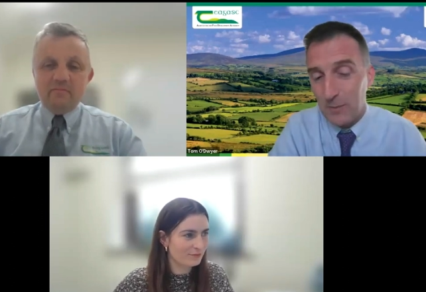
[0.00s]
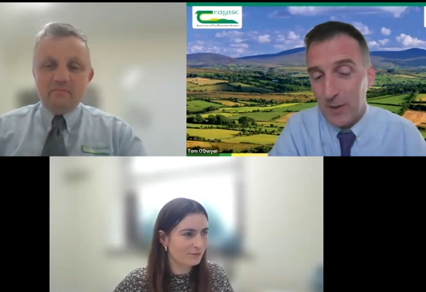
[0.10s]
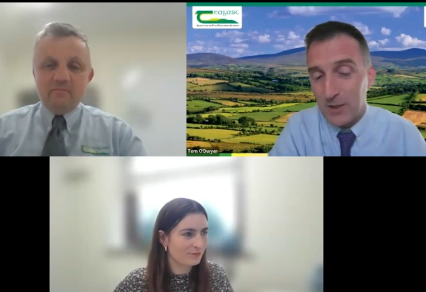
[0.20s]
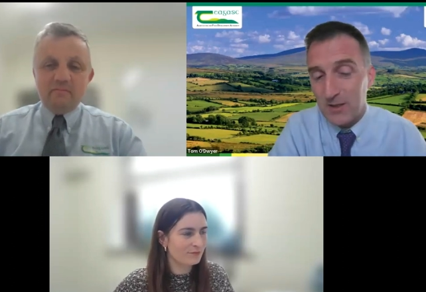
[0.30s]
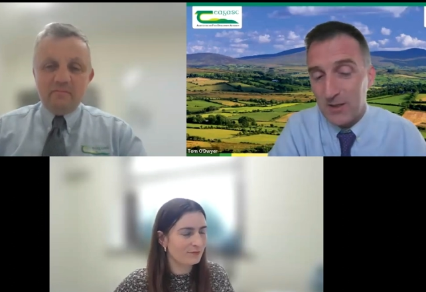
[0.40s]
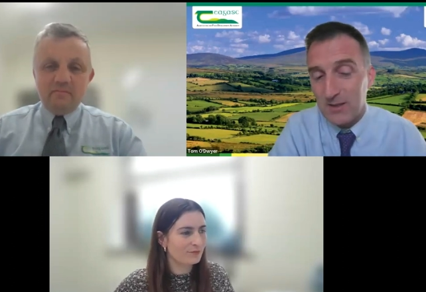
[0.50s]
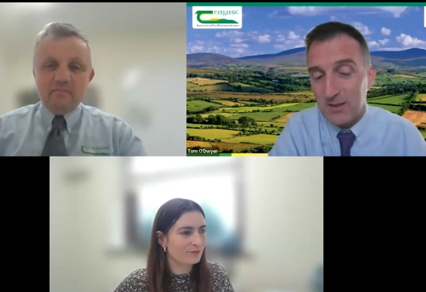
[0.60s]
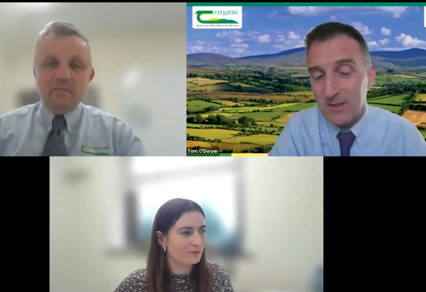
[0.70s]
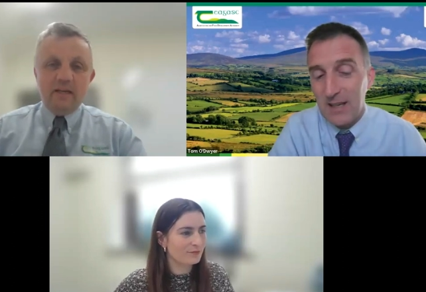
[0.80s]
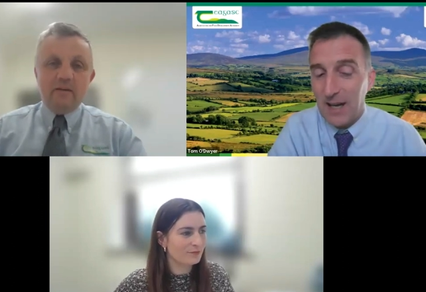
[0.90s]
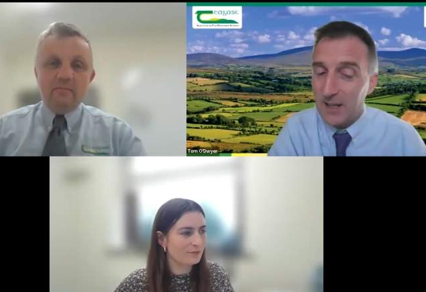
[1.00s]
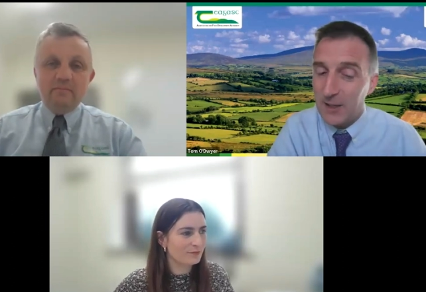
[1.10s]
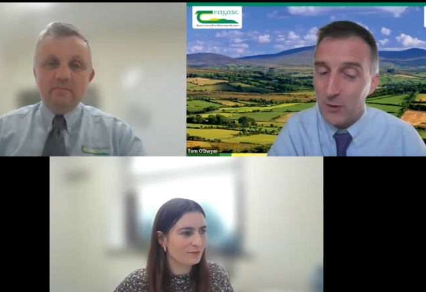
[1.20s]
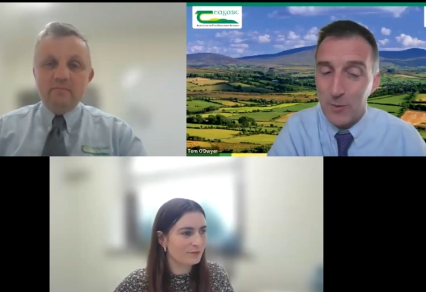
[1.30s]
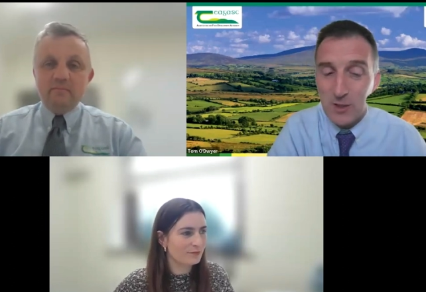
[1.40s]
Speaker 1: emissions, yeah. and
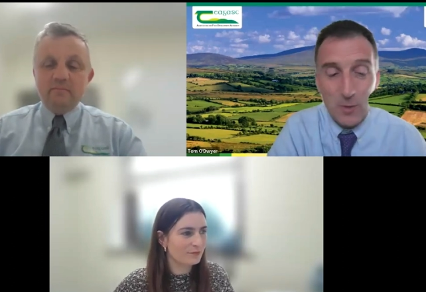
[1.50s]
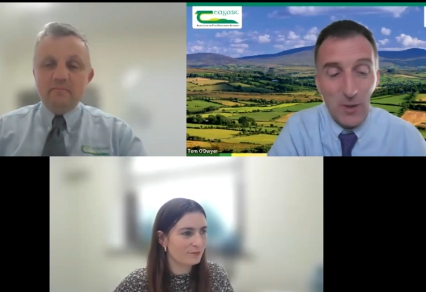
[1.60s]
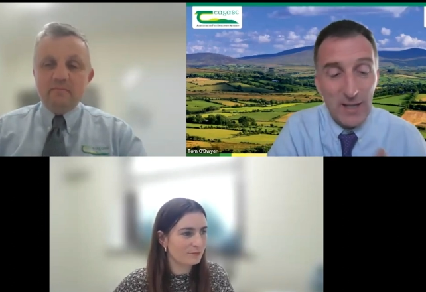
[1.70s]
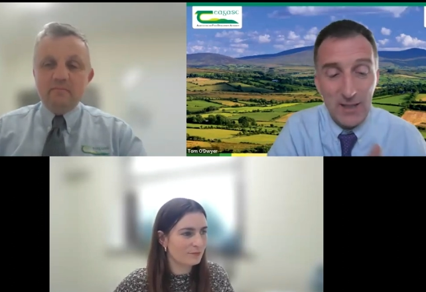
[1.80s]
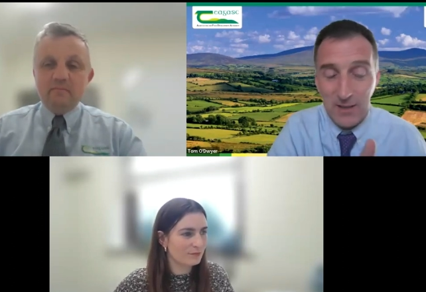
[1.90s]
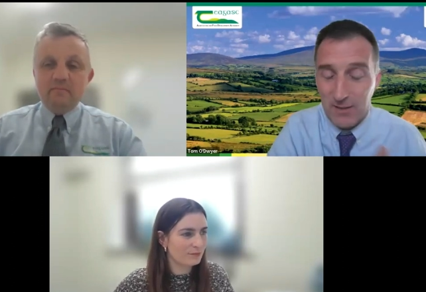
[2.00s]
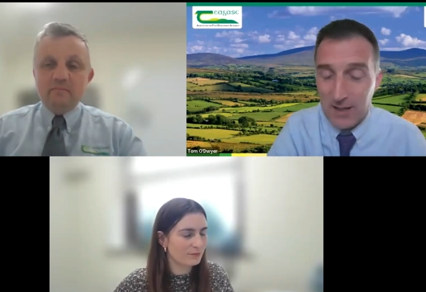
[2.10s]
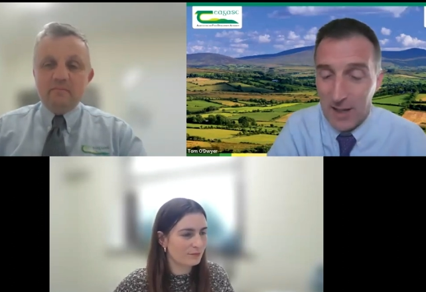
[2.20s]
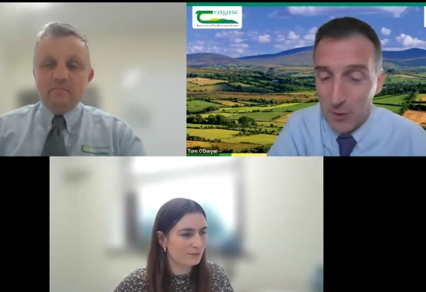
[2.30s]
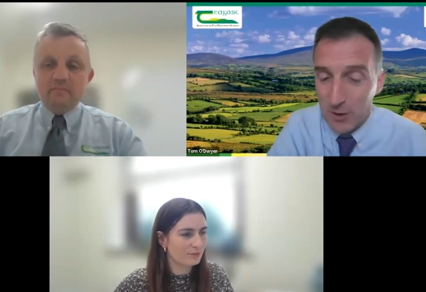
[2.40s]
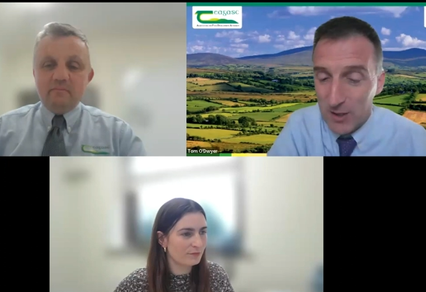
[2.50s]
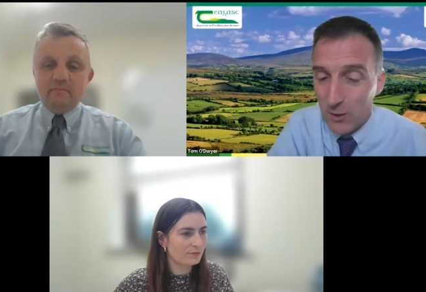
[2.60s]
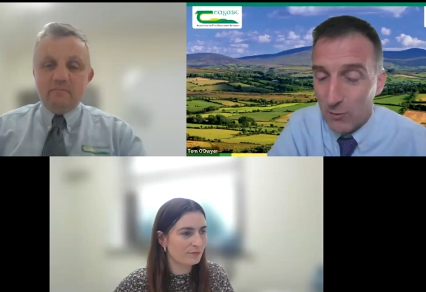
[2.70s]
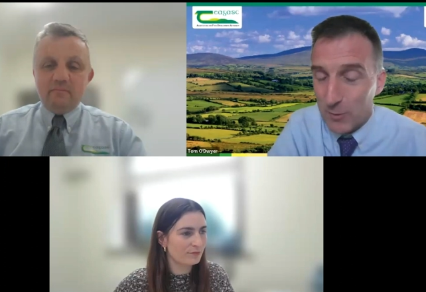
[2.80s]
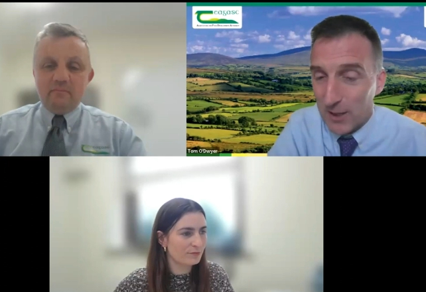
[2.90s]
then your emissions per hectare and, and per
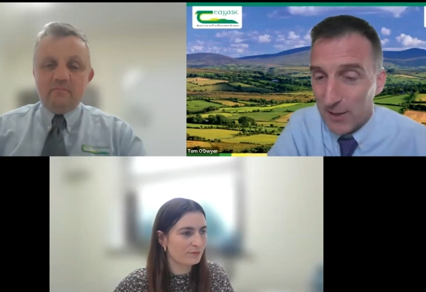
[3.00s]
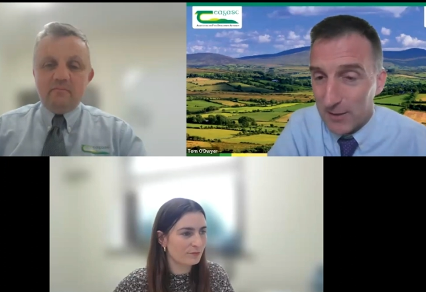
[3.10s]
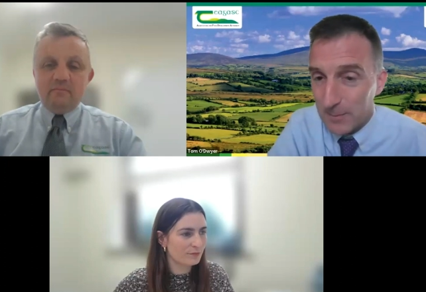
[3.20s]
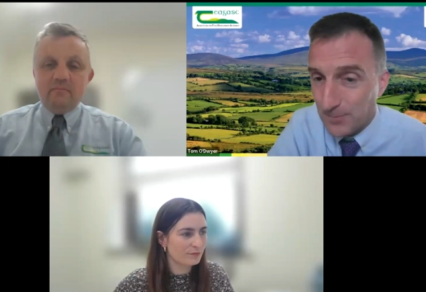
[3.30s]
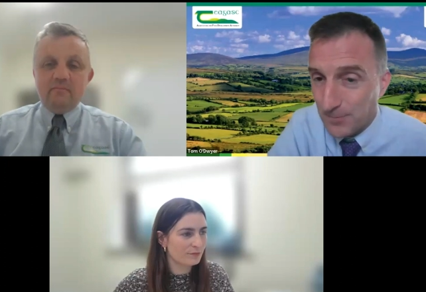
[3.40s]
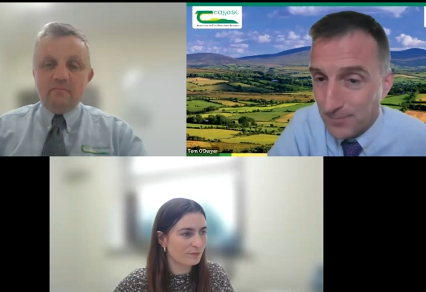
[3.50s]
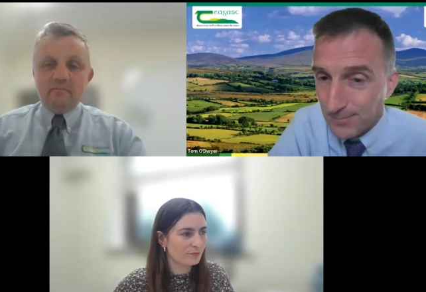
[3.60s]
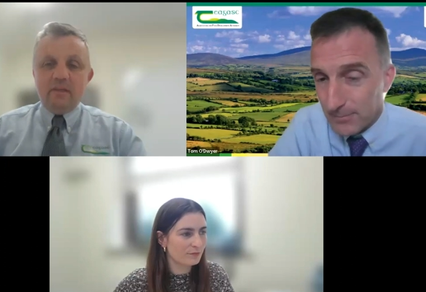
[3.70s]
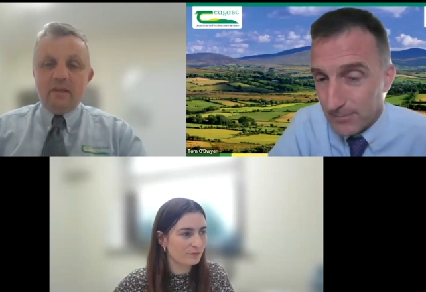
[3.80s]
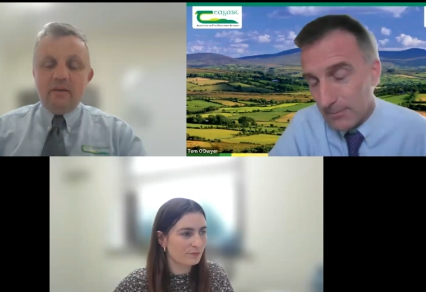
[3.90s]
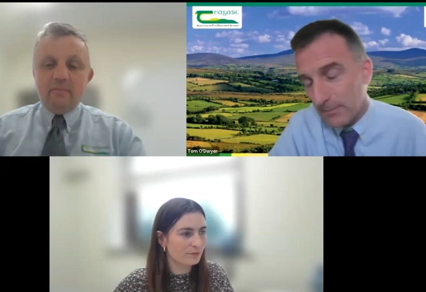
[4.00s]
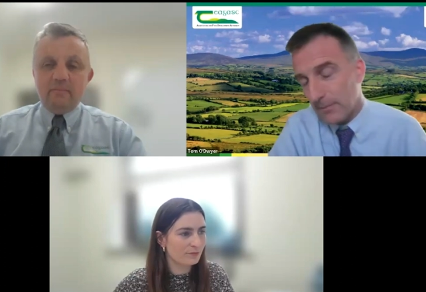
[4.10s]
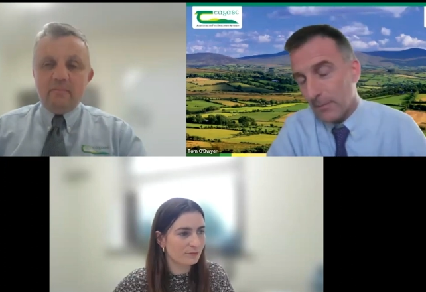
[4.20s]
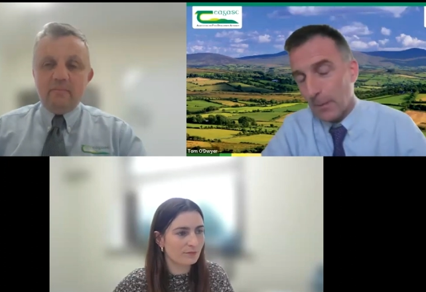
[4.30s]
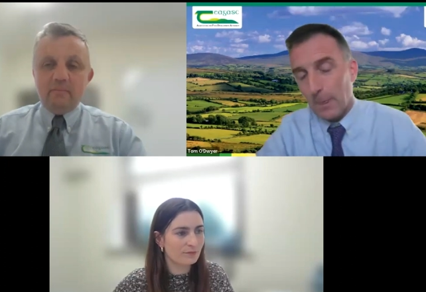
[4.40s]
kilo of product. Yeah.
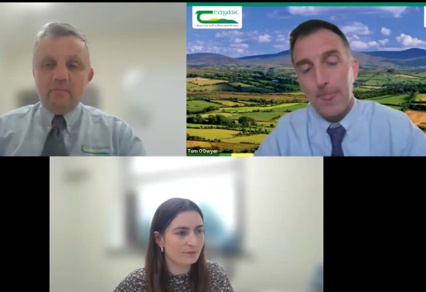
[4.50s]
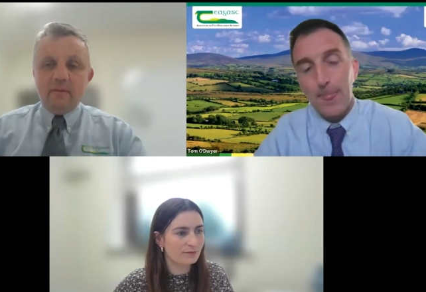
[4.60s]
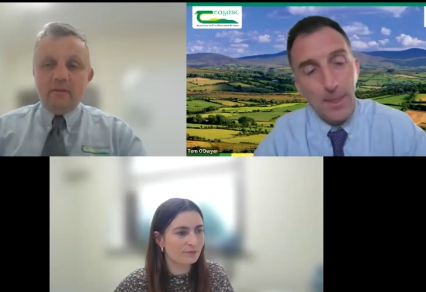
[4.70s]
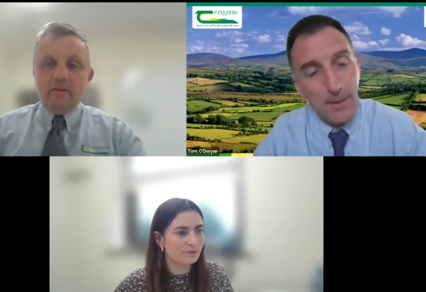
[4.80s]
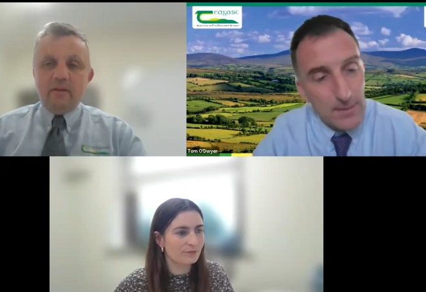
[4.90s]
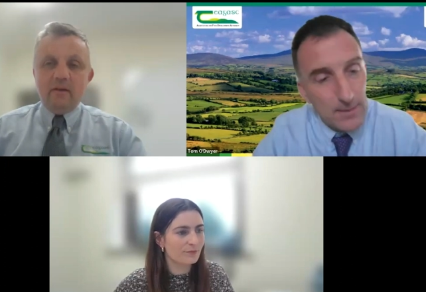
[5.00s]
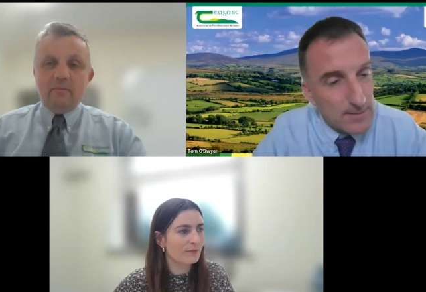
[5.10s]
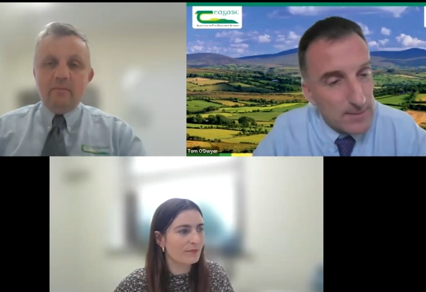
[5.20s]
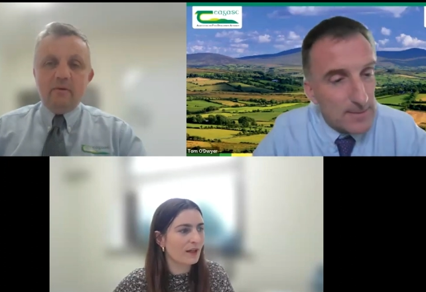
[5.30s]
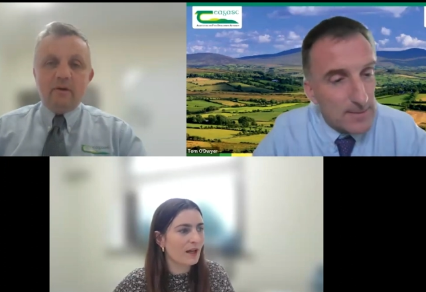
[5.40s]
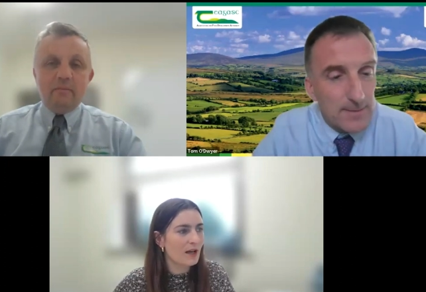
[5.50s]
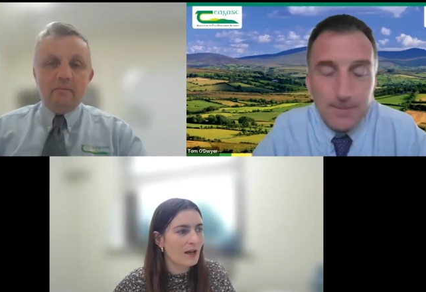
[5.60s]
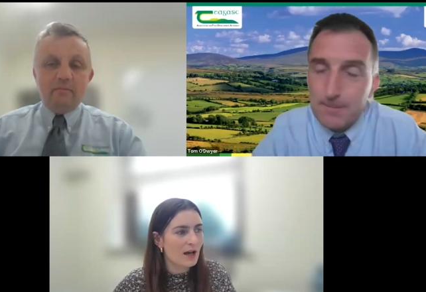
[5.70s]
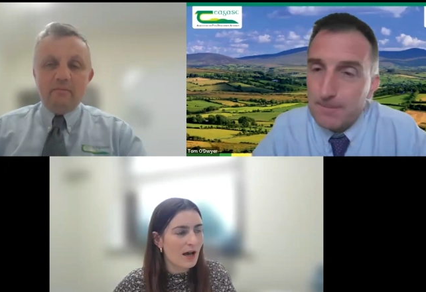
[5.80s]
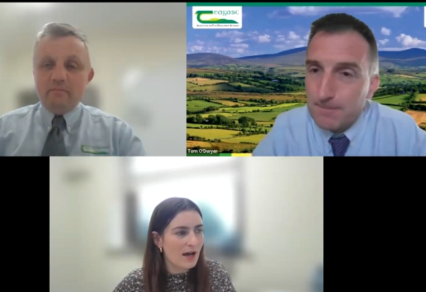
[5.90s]
Yeah. Okay.
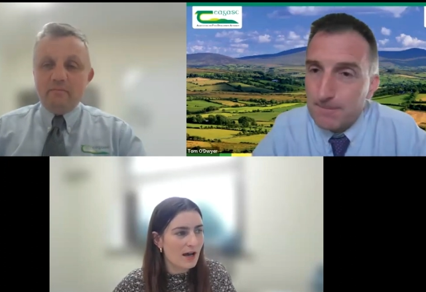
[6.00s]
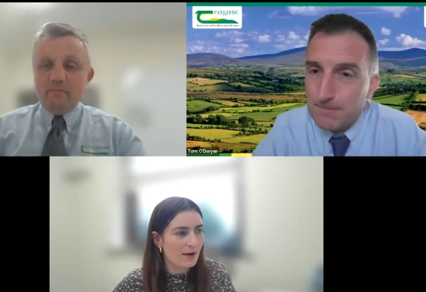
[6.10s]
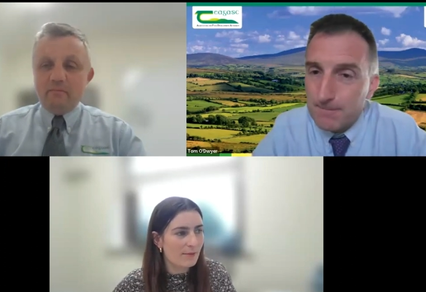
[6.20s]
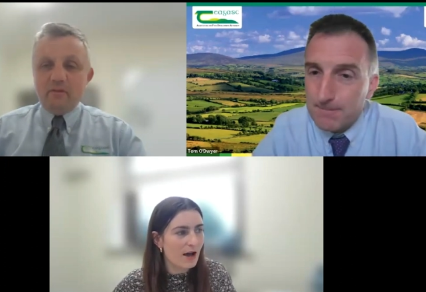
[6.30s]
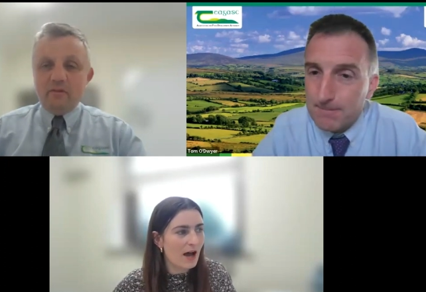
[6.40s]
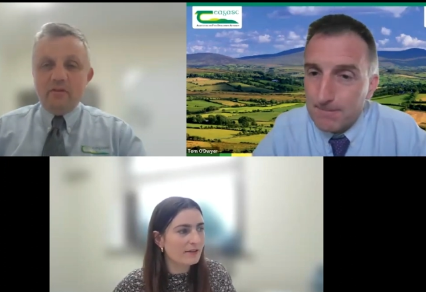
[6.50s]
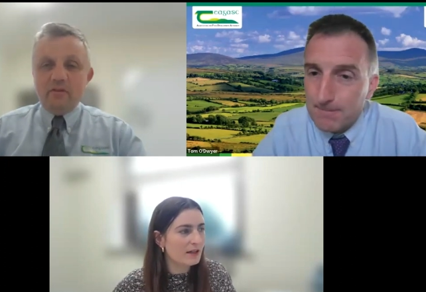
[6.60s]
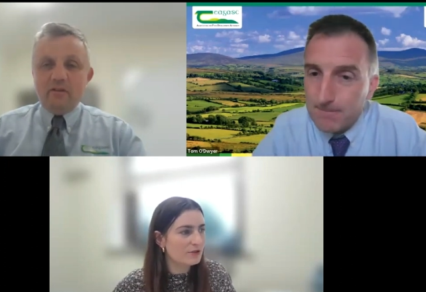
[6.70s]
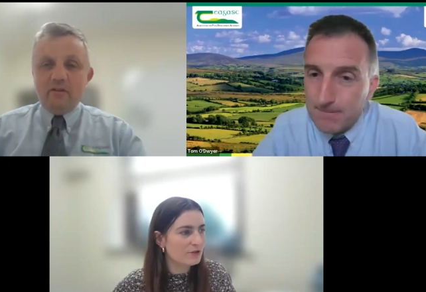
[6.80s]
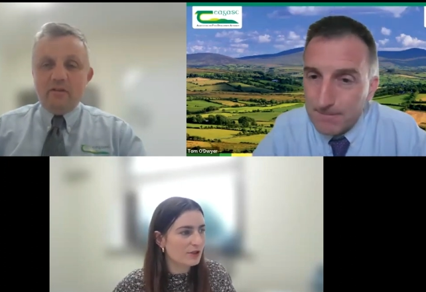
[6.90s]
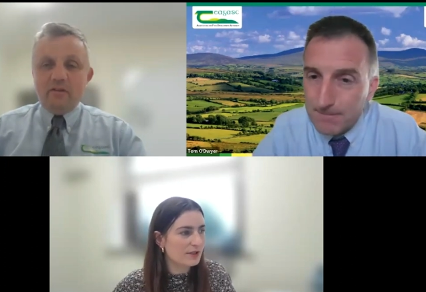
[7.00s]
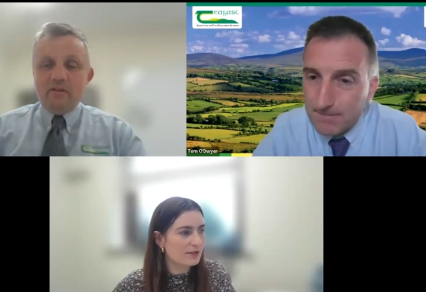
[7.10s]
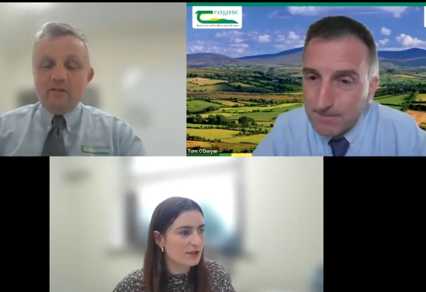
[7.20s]
Speaker 2: Um, and then just in